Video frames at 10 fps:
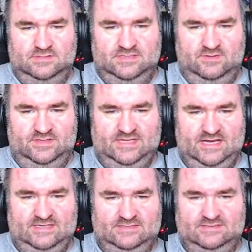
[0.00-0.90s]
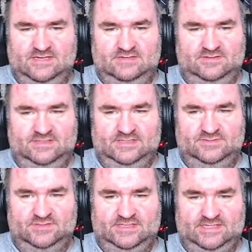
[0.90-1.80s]
Is that what that is? I don't think
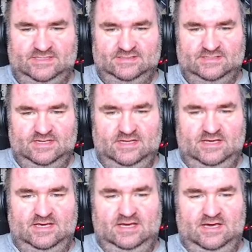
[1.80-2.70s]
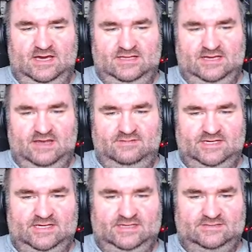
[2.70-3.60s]
that's what that is. I think I'm
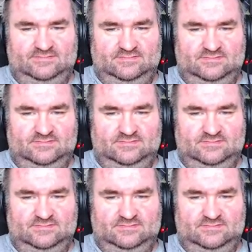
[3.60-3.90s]
an idiot.